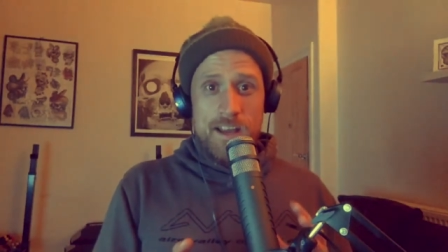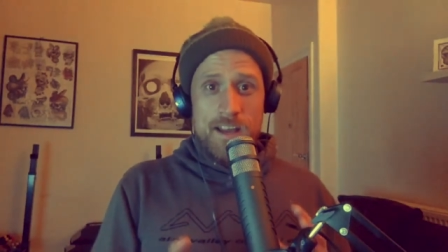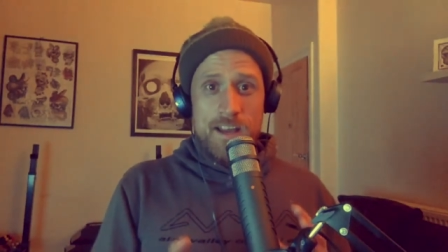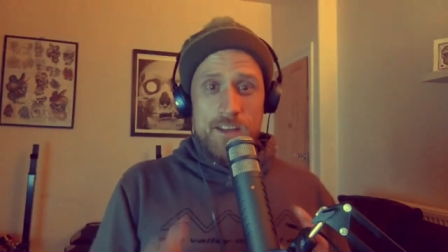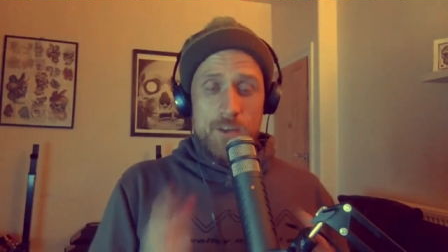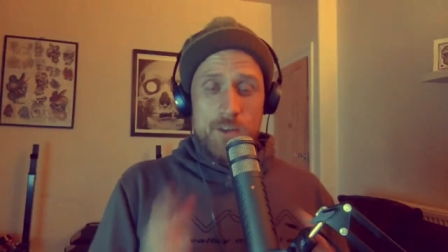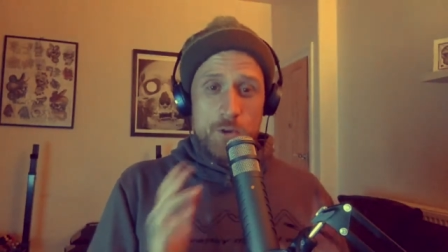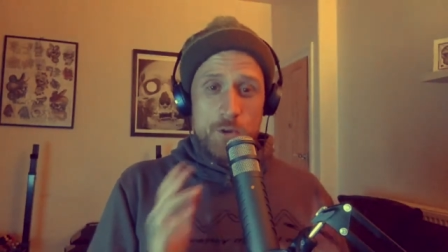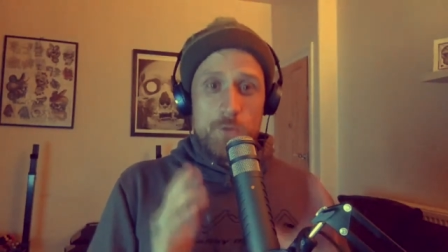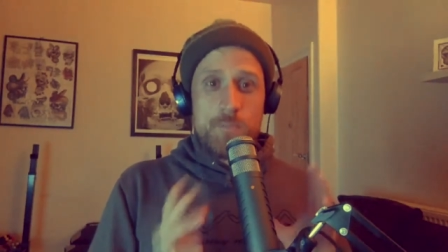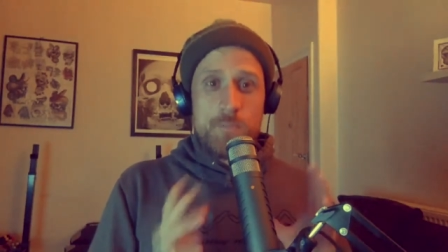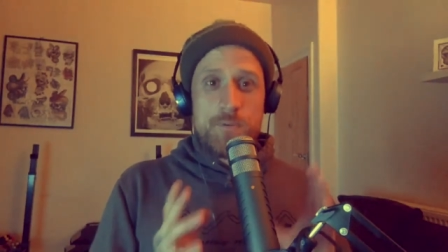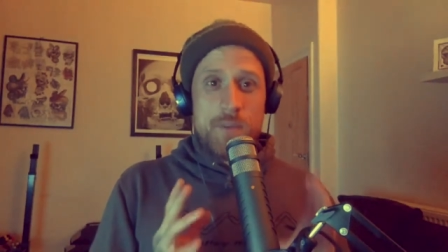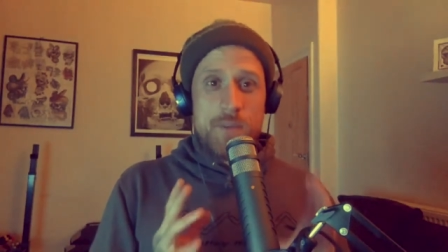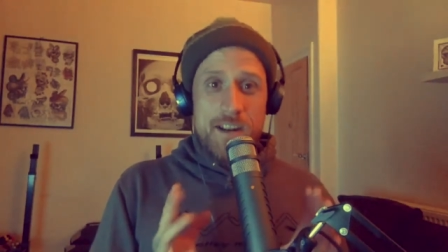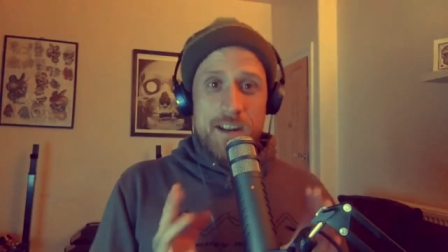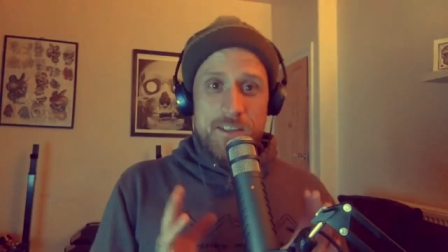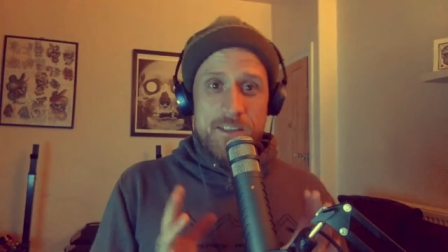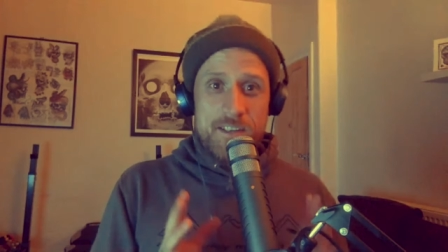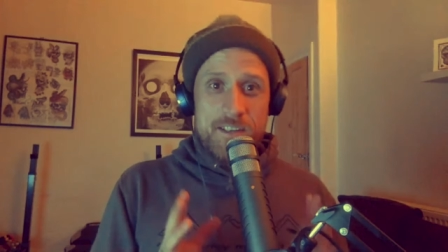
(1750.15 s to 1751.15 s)
noob
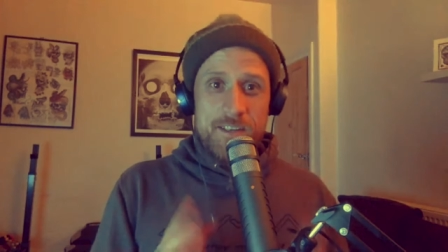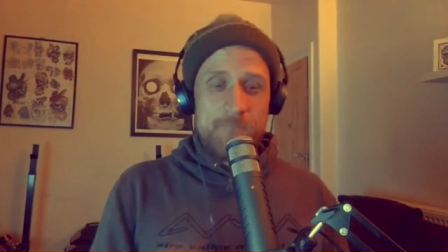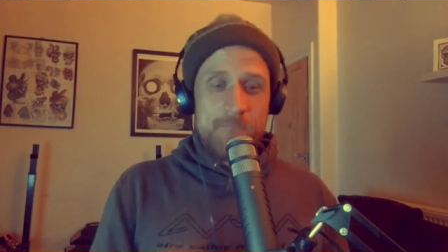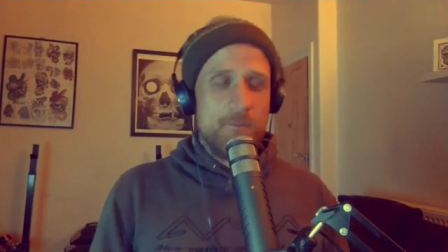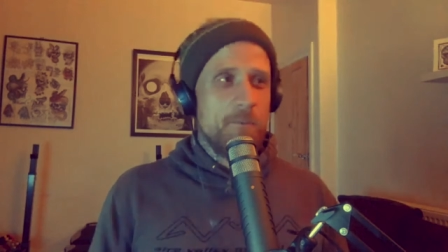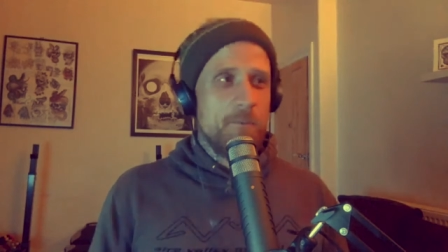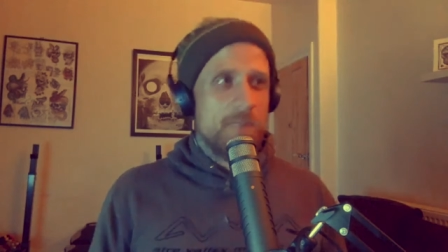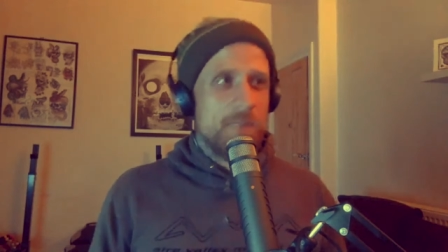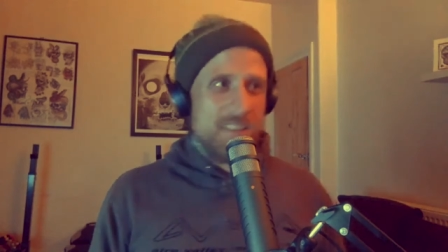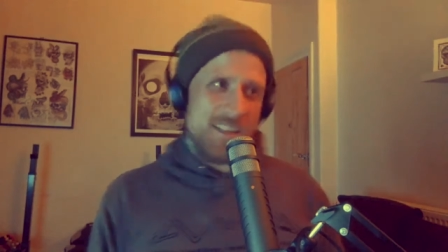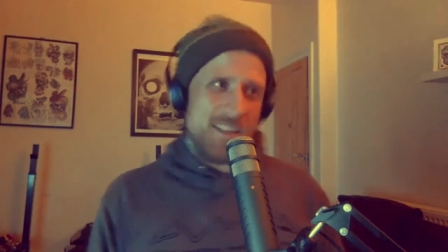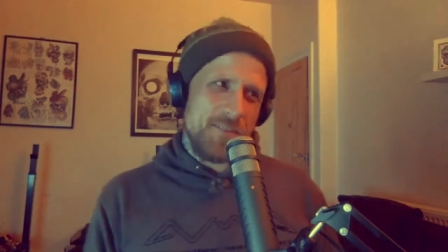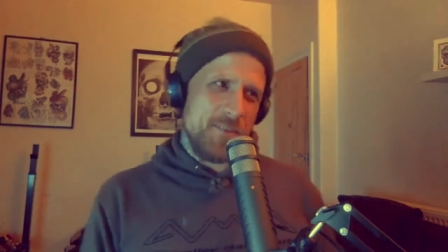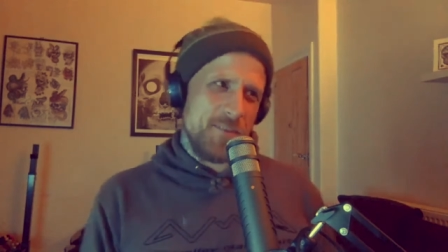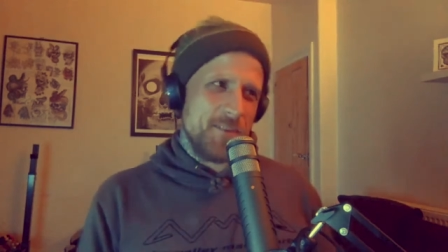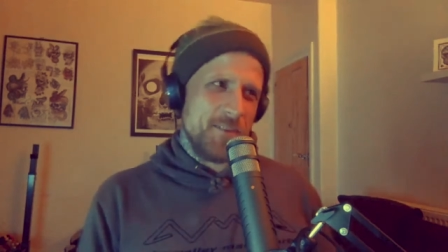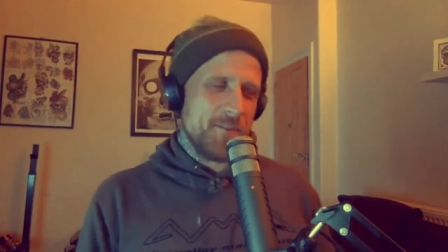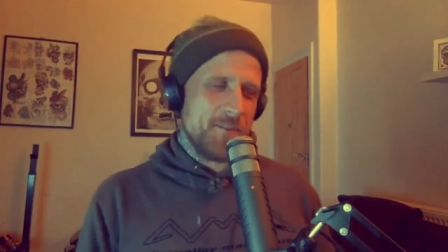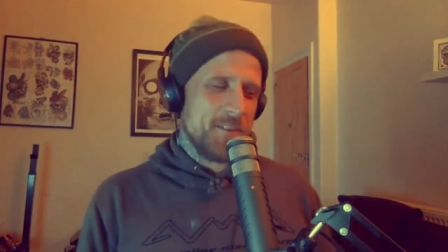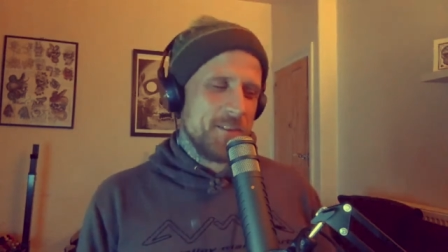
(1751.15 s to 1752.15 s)
scratcher? Well, that's
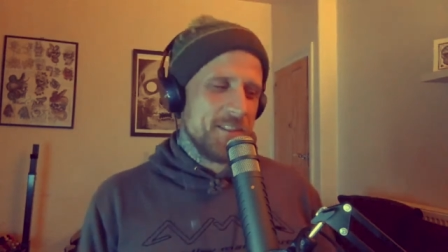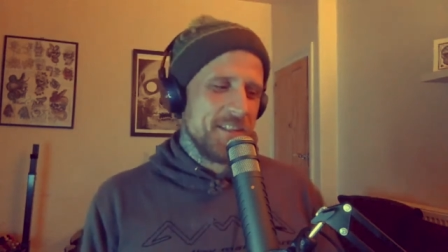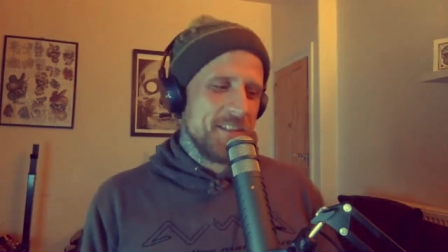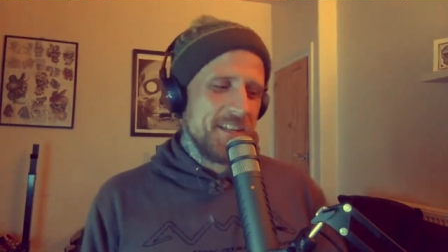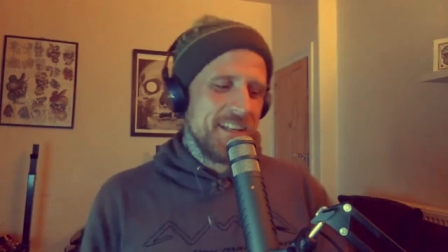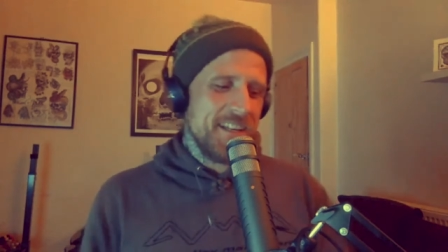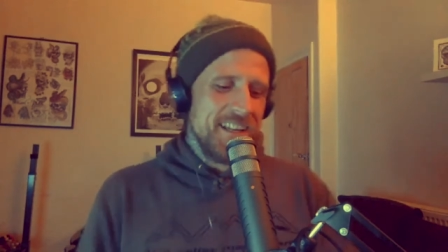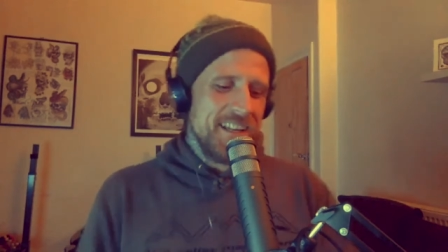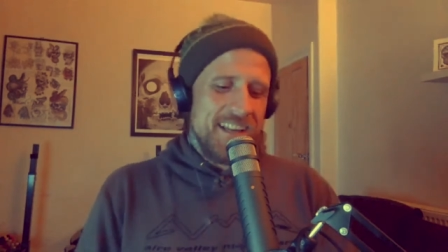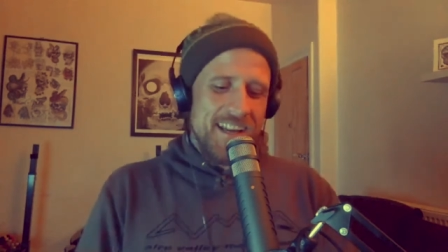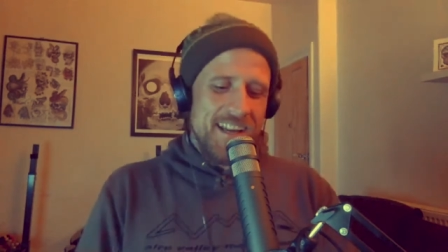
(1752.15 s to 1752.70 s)
what I was gonna say.